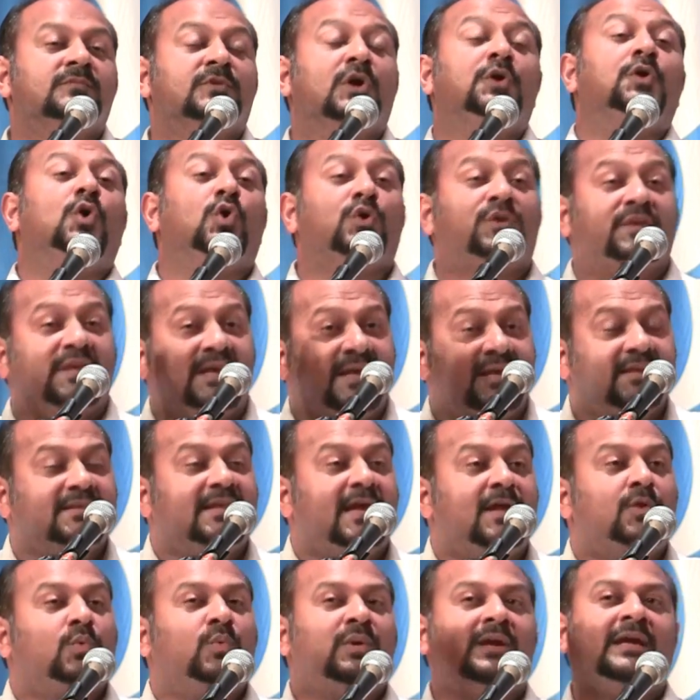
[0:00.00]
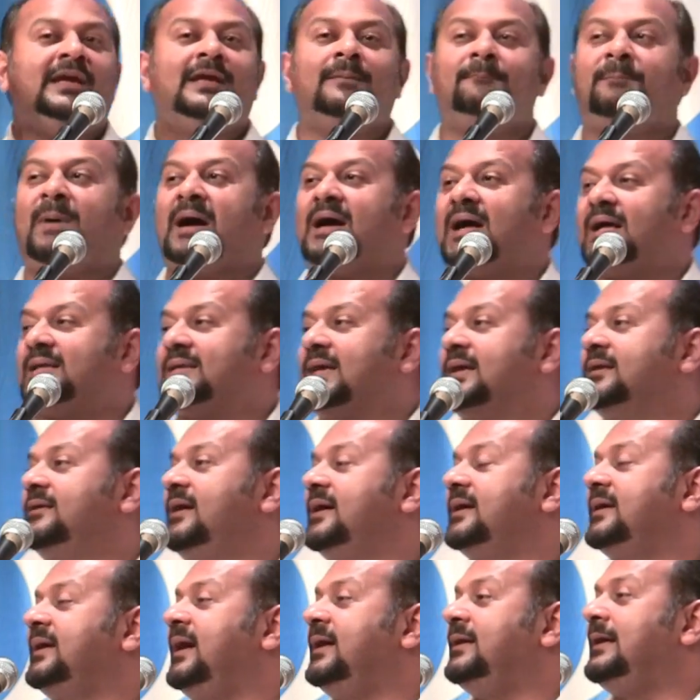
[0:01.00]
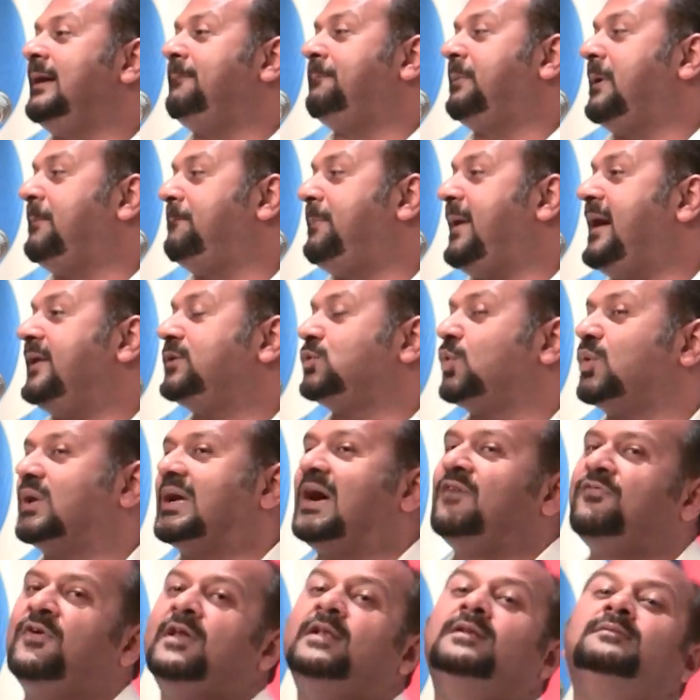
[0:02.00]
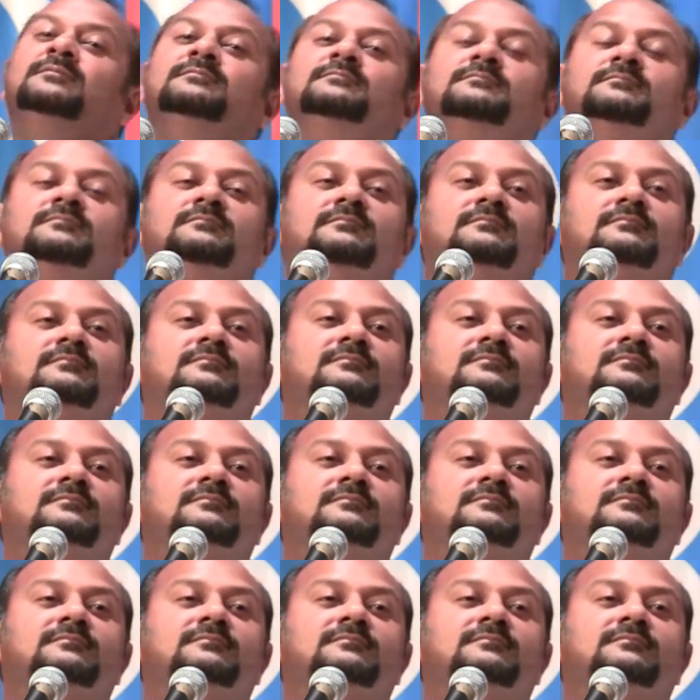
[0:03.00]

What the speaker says: Do you think that we in Pakatan Rakyat are prepared to govern?